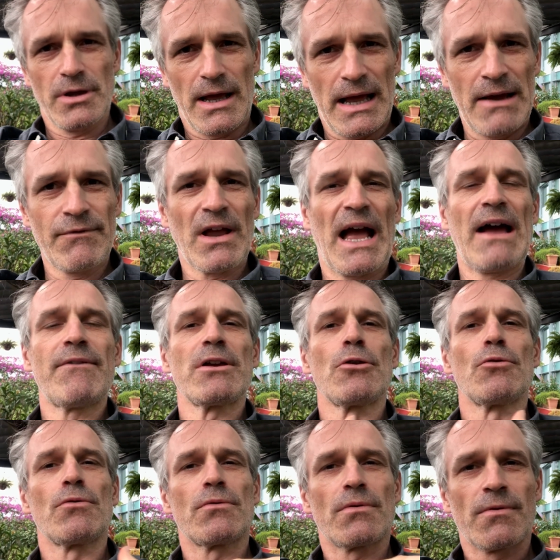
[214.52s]

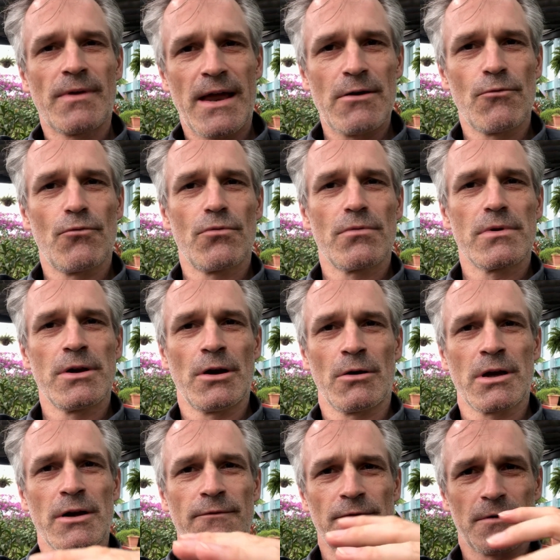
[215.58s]
having then
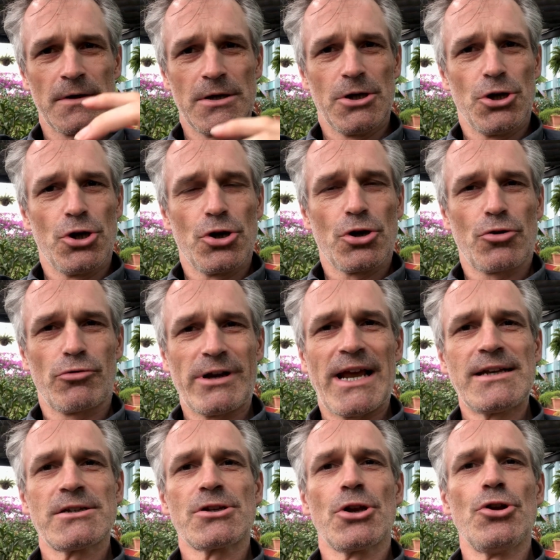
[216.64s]
kind of
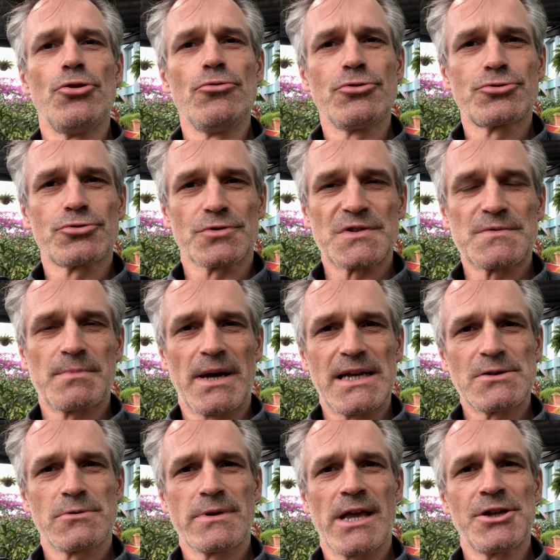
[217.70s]
created a neutral
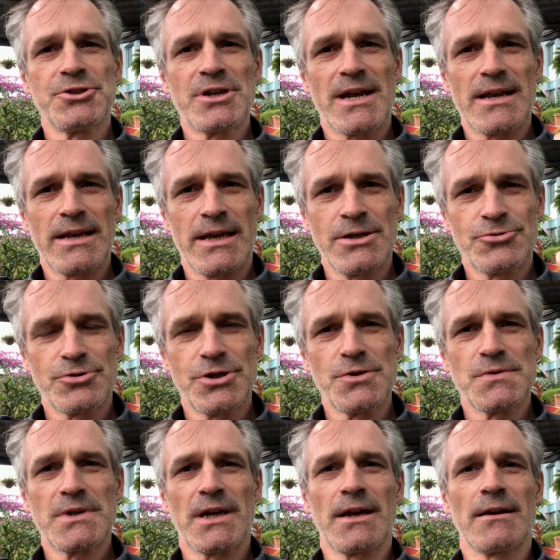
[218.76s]
space, we're then gently
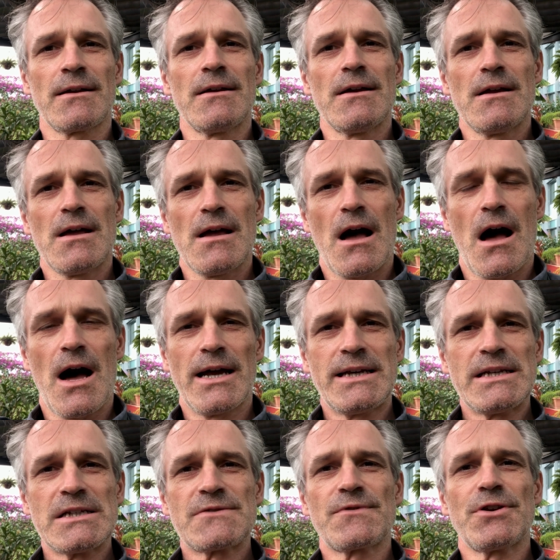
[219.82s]
introducing
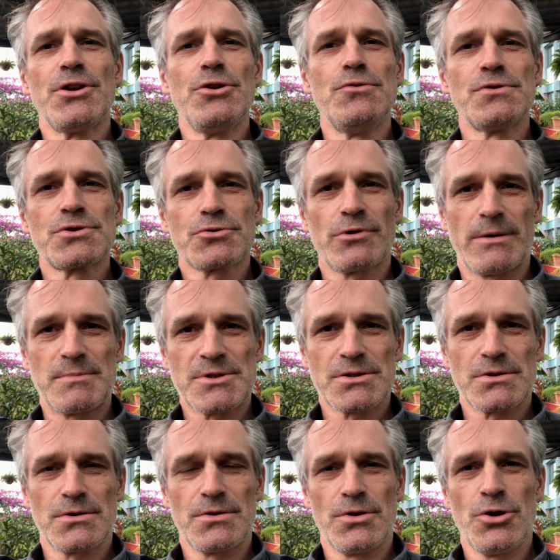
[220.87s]
ideas for new
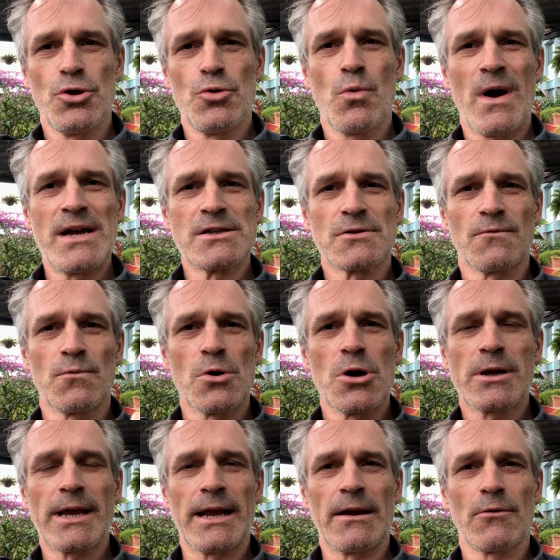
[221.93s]
scripts, new ways of
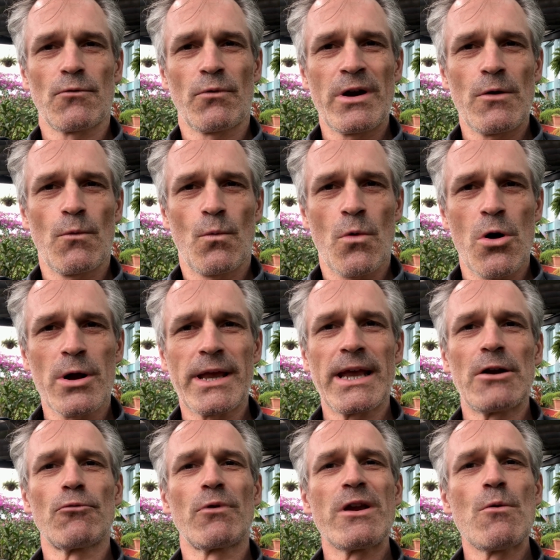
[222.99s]
working
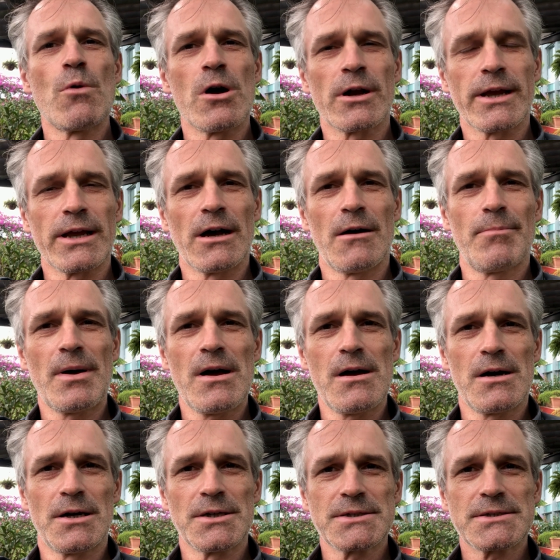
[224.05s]
and reworking our
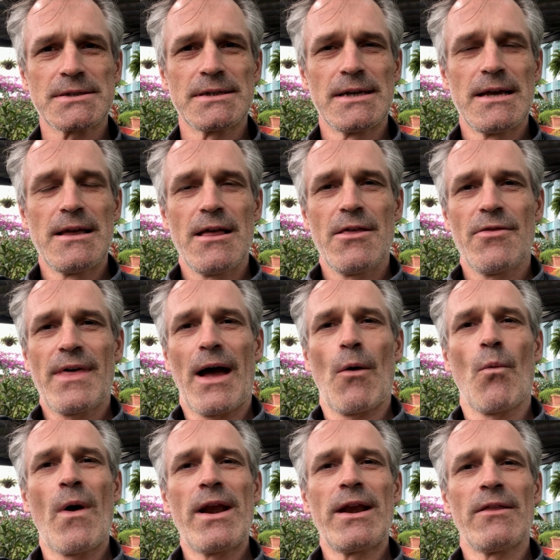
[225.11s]
past, that
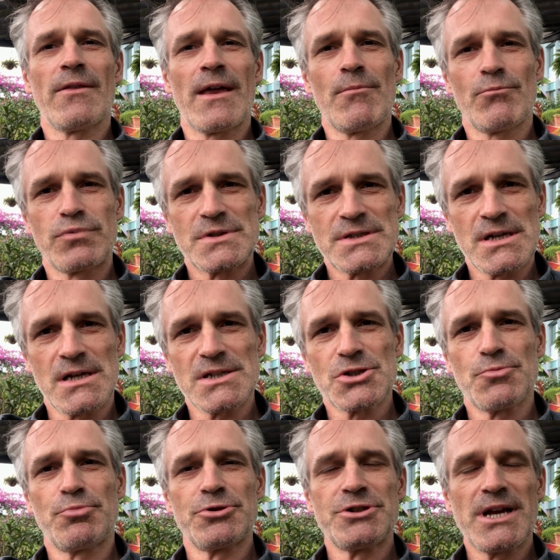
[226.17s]
when it then starts to
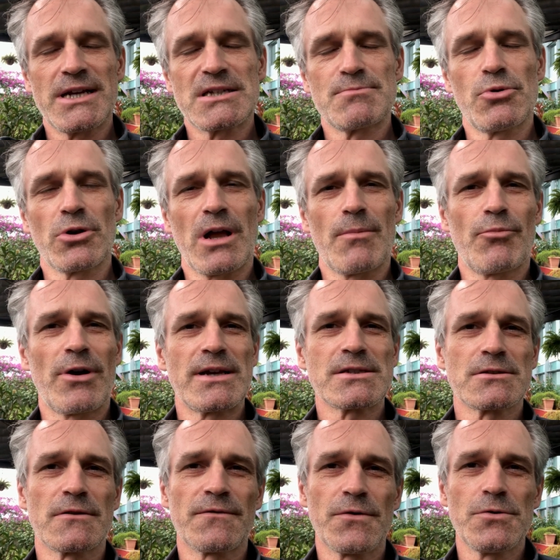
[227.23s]
project upon our present
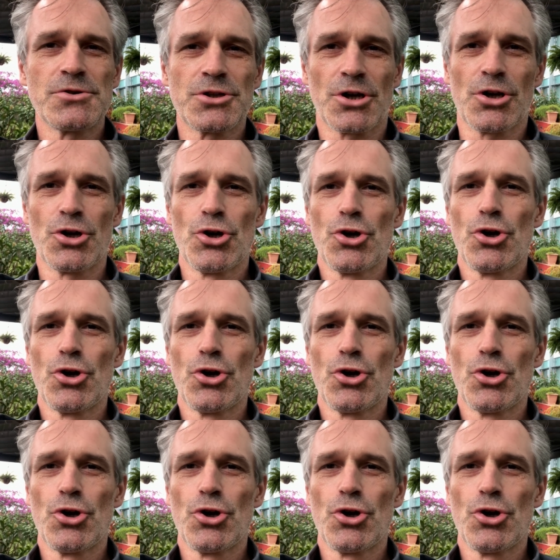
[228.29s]
and future,